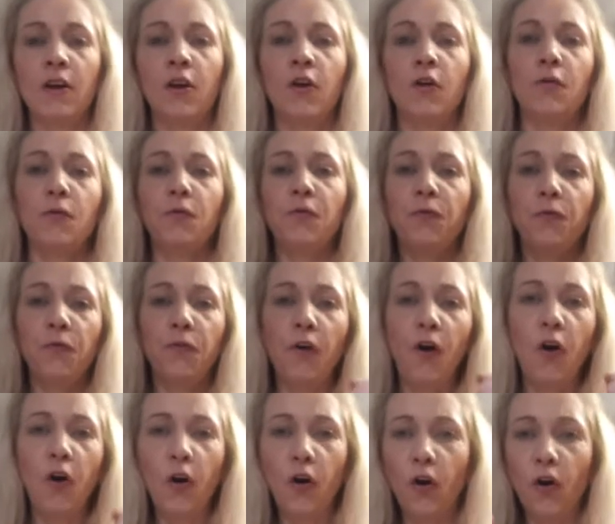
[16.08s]

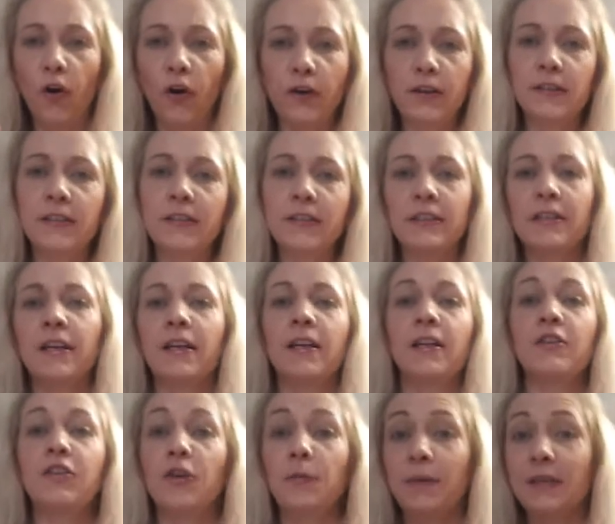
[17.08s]
vase,
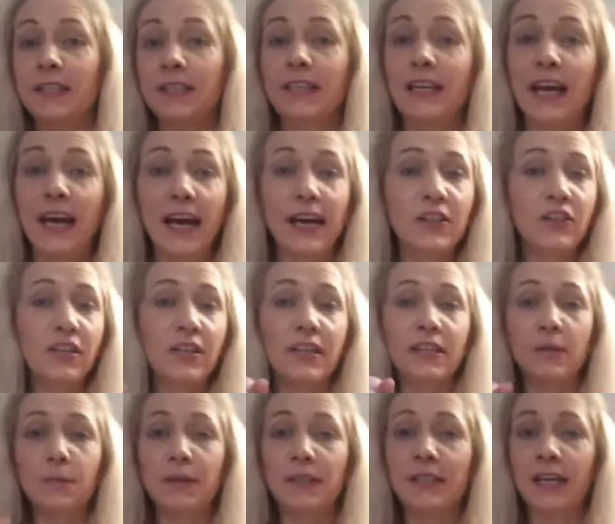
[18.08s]
you, but the action
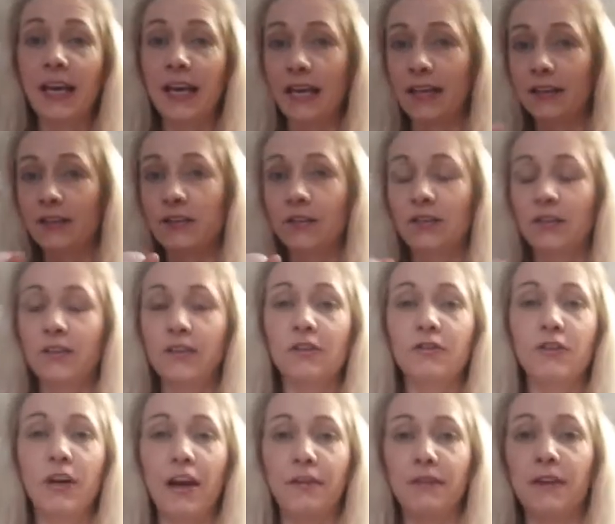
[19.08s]
is pretend you're
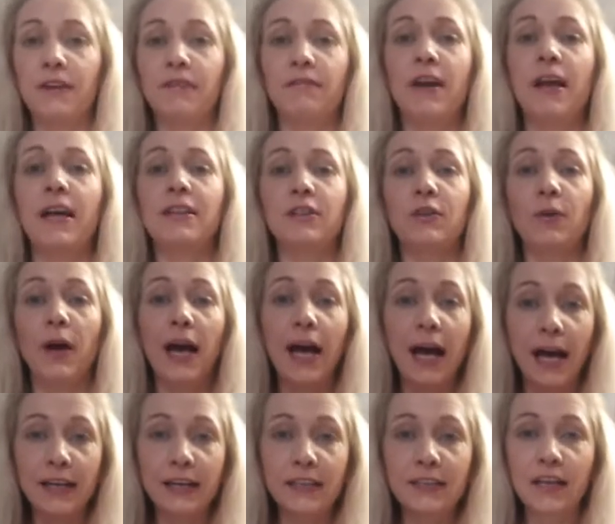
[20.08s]
driving a van. So,
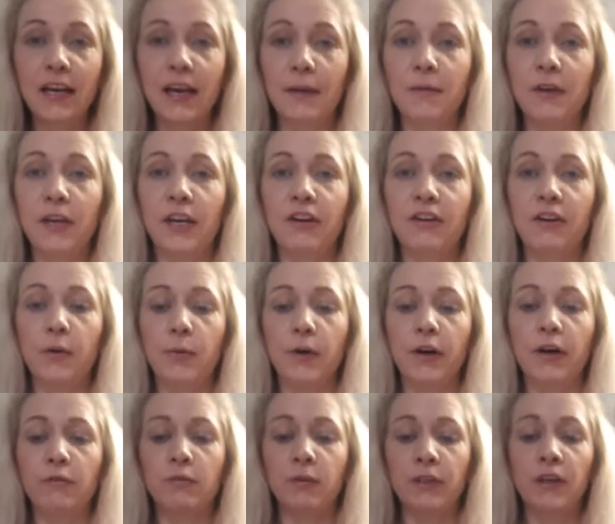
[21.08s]
anytime you hear a
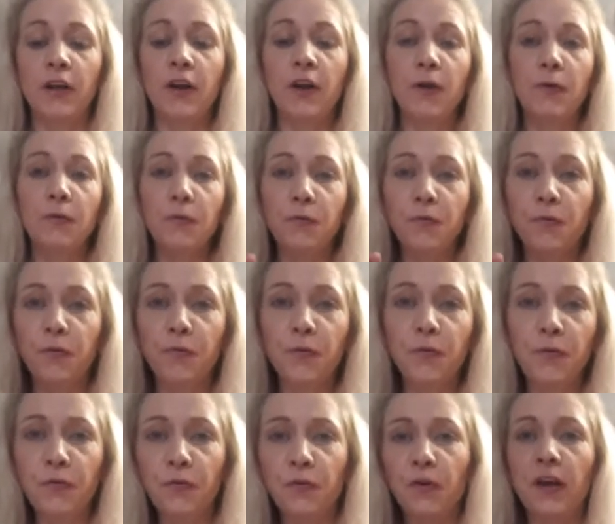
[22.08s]
word with
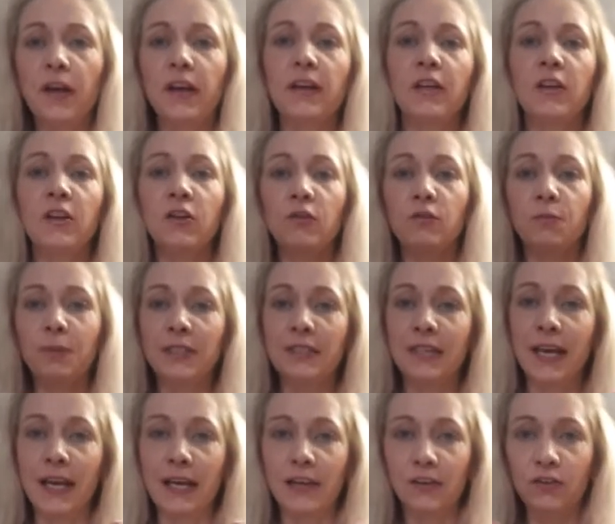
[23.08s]
v, you
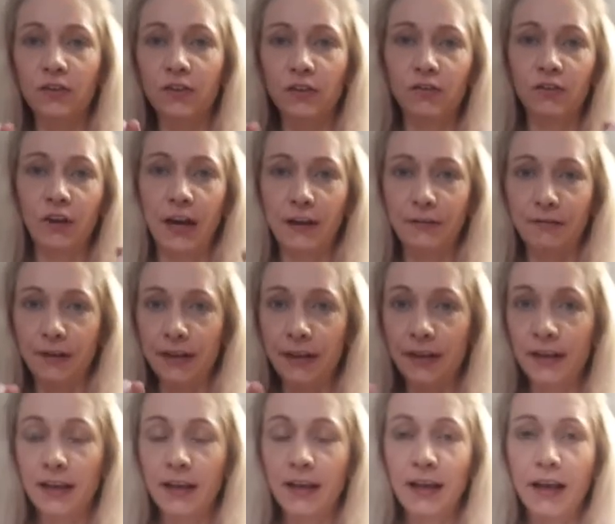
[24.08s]
pretend you're
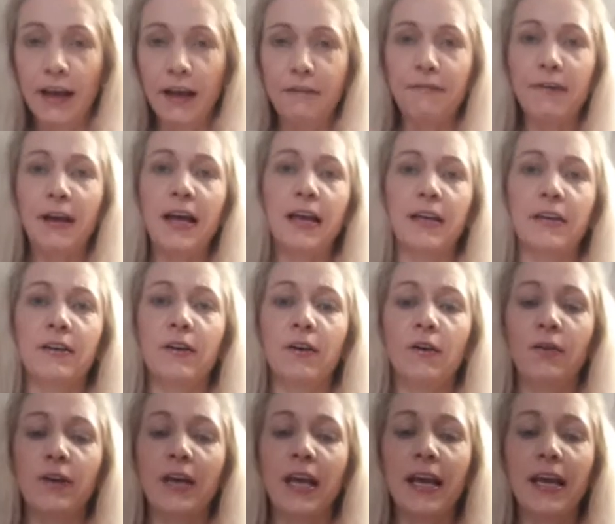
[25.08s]
driving a van.
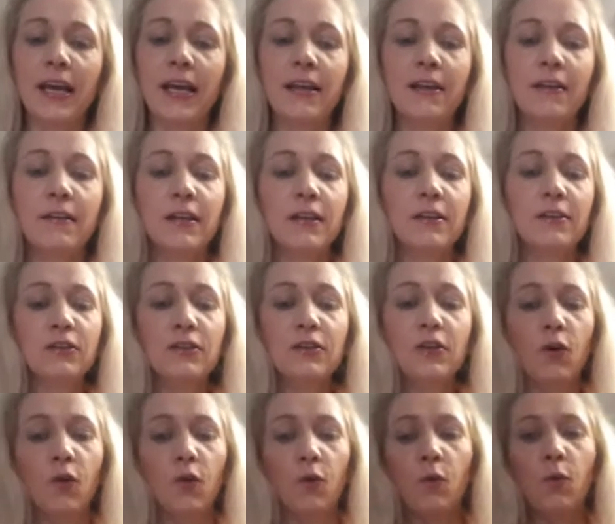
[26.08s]
Okay?
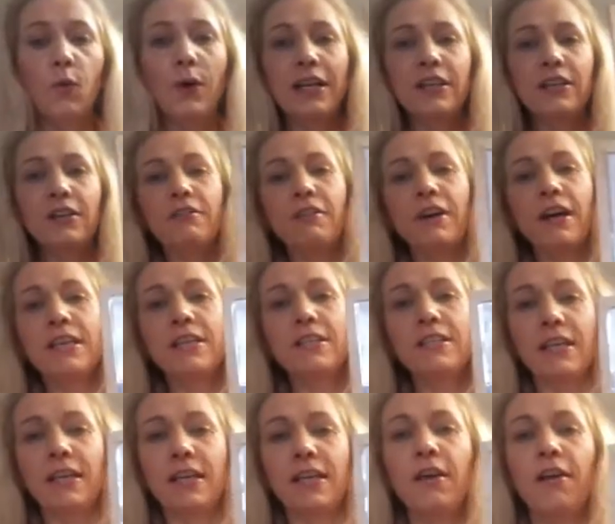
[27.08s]
So, when you're
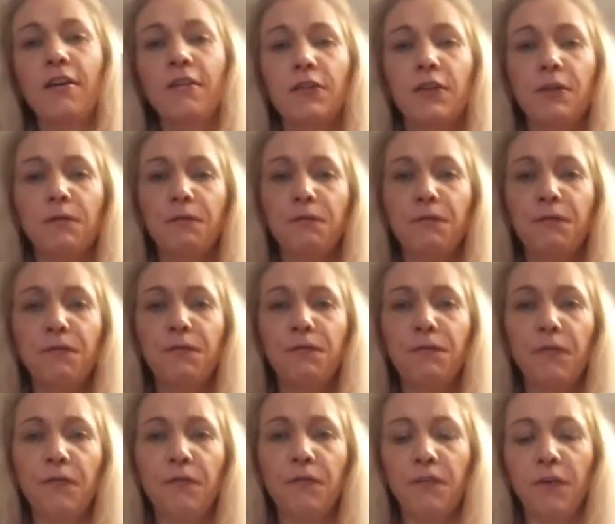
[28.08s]
writing the
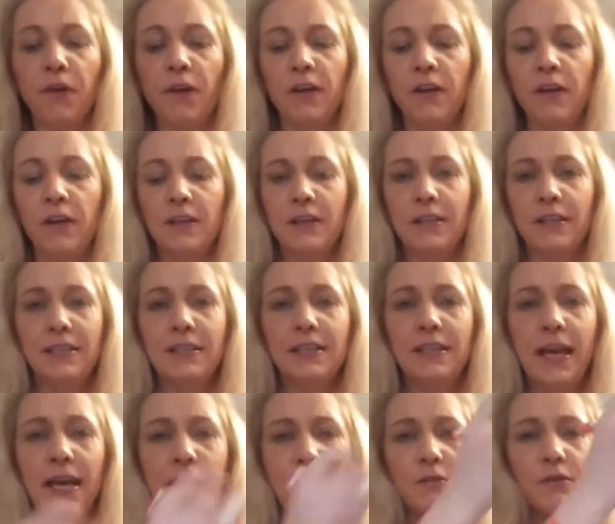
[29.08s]
v,
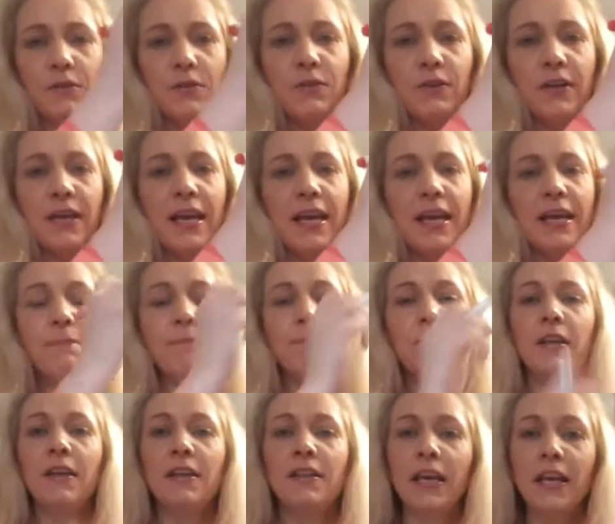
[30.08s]
sound, okay?
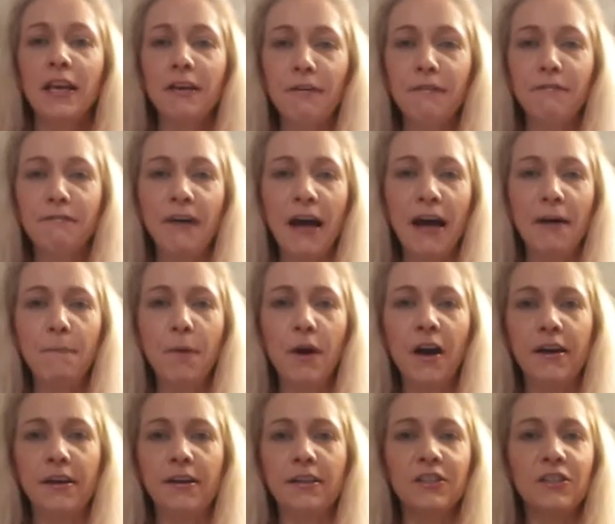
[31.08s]
Think of a
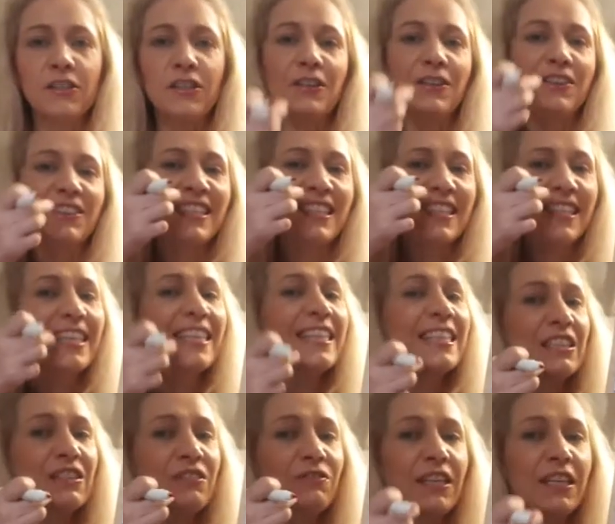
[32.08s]
vampire's tooth.
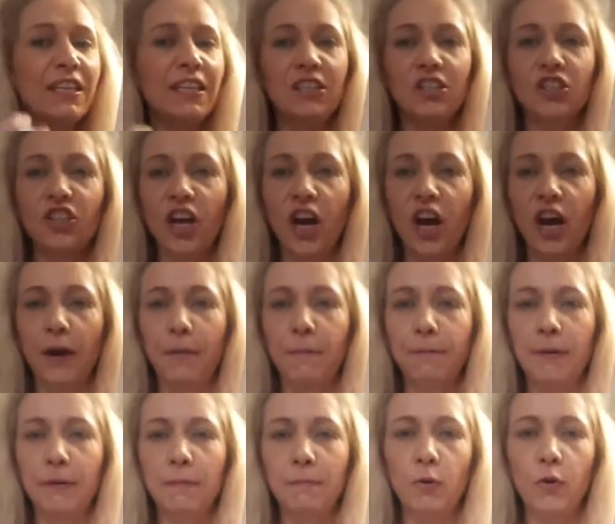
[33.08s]
It's really
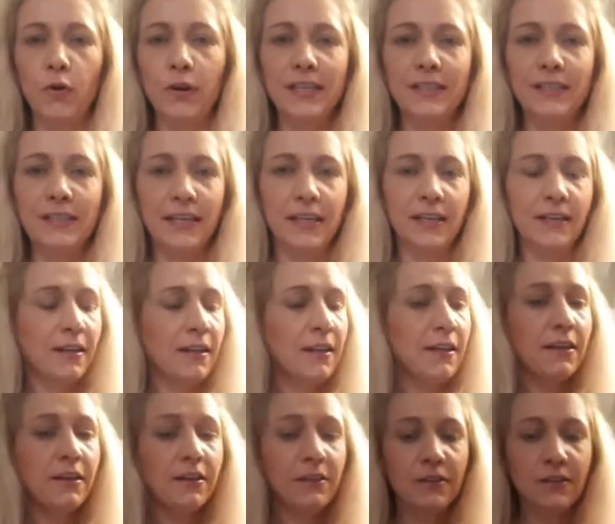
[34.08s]
sharp and pointy.
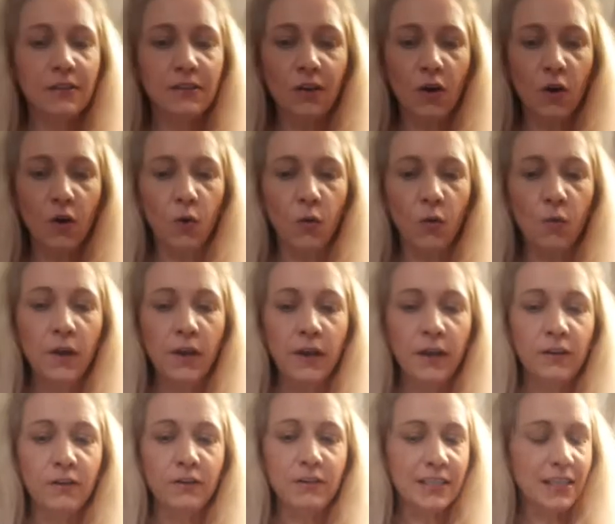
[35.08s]
So
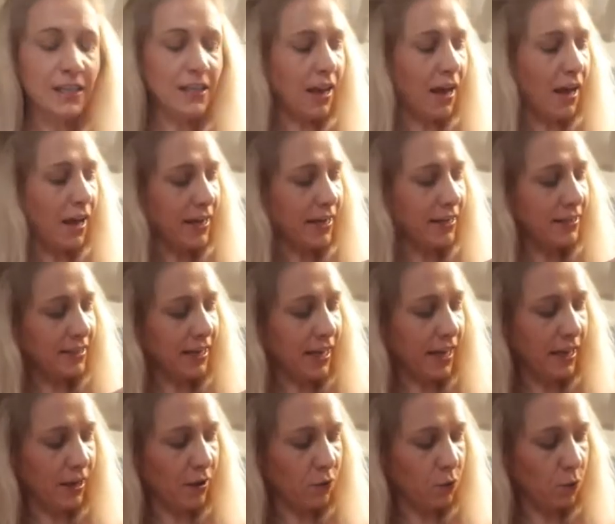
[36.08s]
you slide
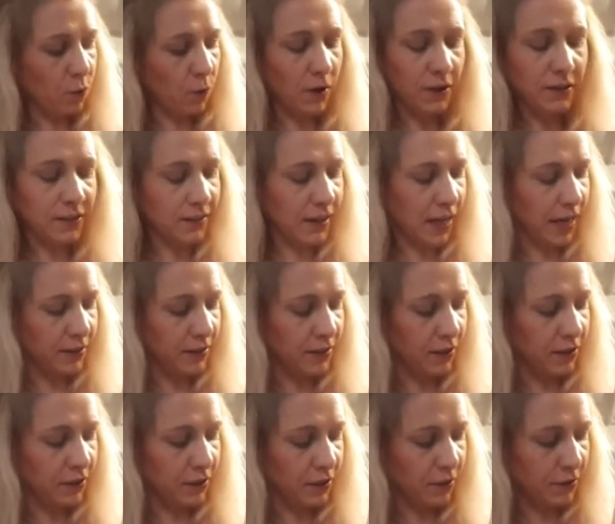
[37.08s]
down one side of
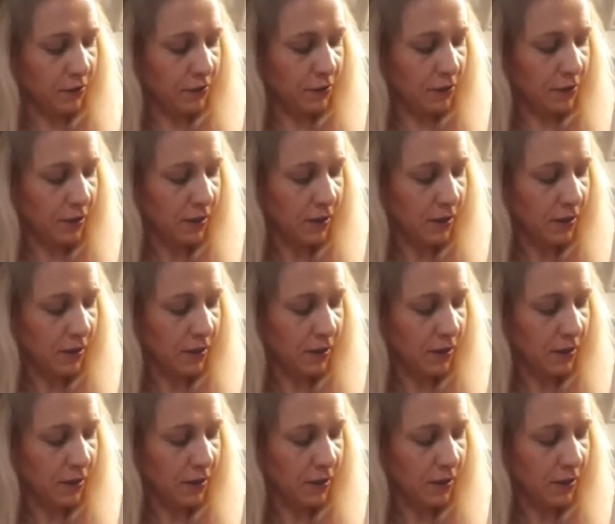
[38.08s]
the tooth